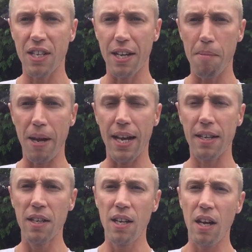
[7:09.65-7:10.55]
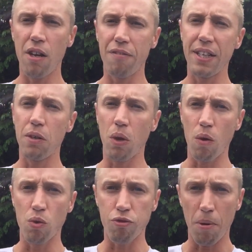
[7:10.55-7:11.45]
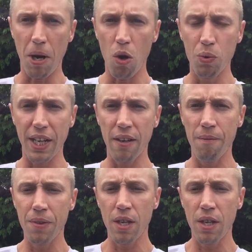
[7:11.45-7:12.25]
centre back, and I think he'll go with Rob Holding.